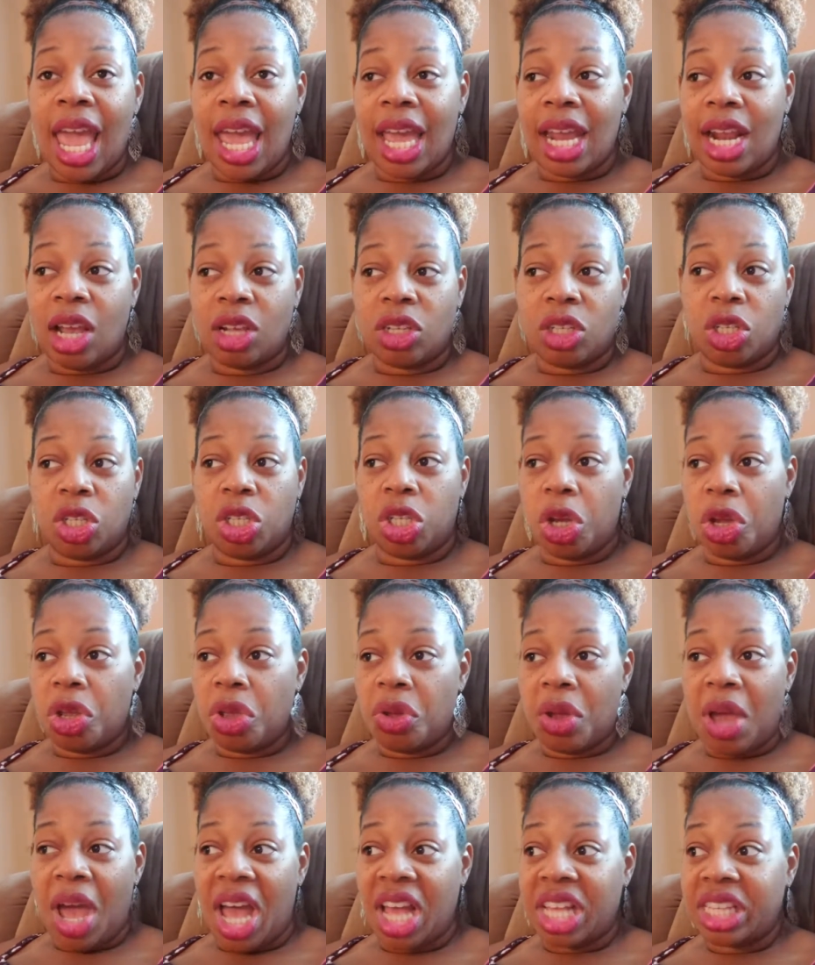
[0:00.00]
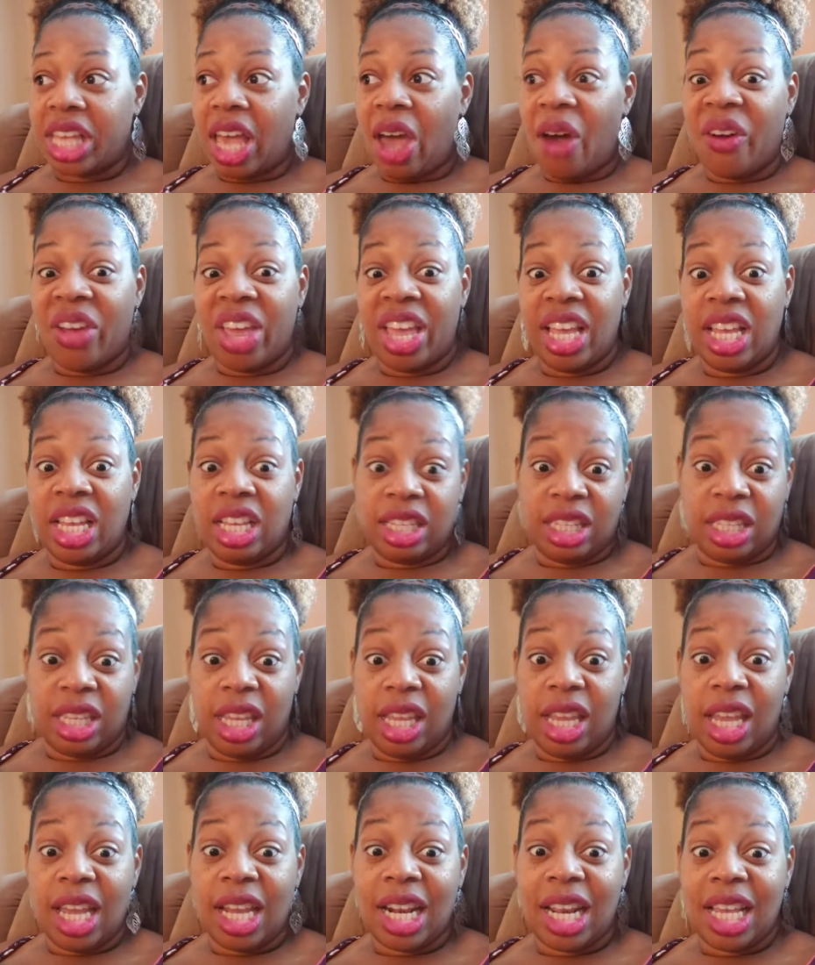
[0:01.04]
and I'll just show you guys how
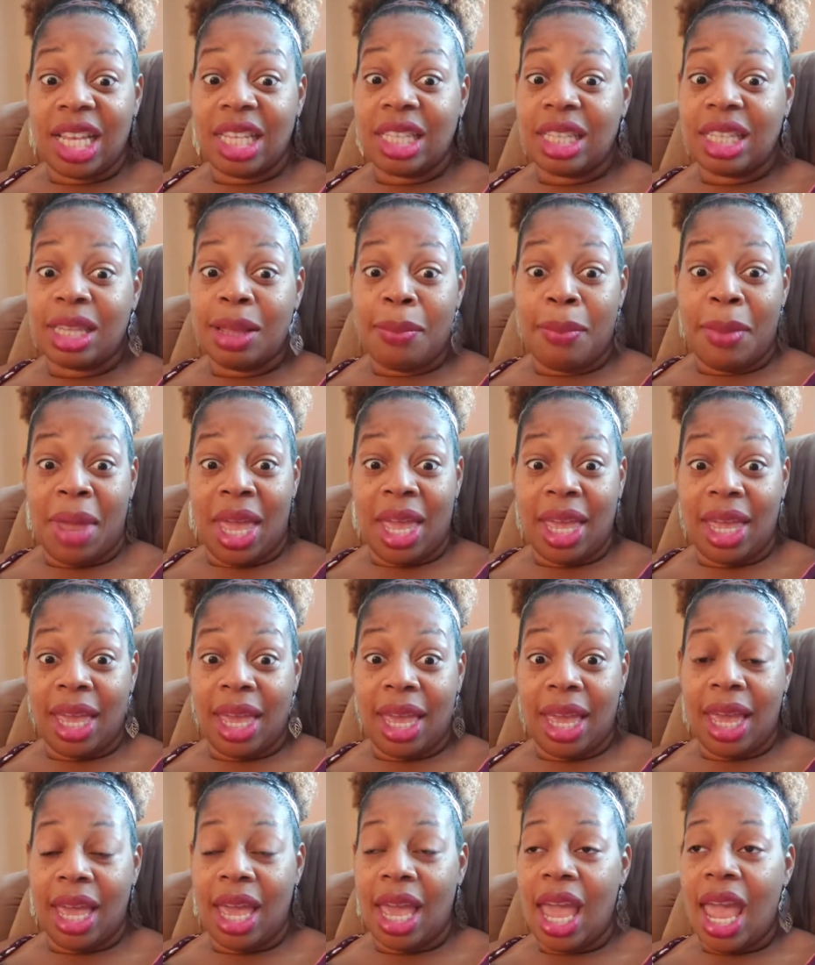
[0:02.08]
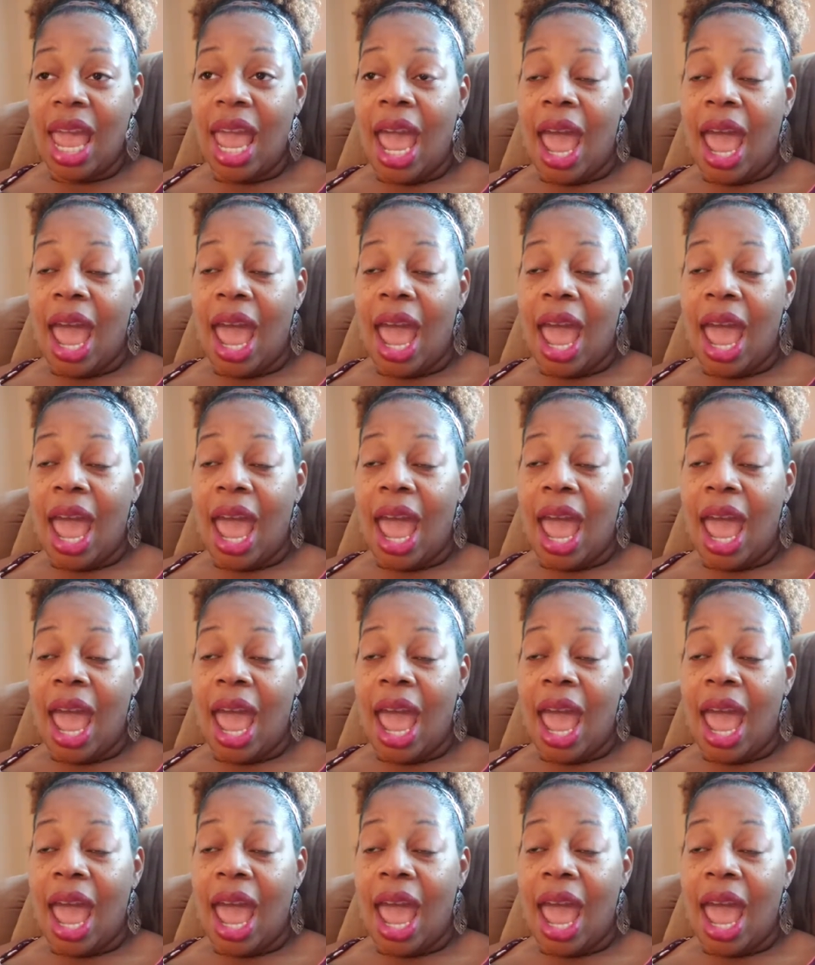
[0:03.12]
easy it is to make it.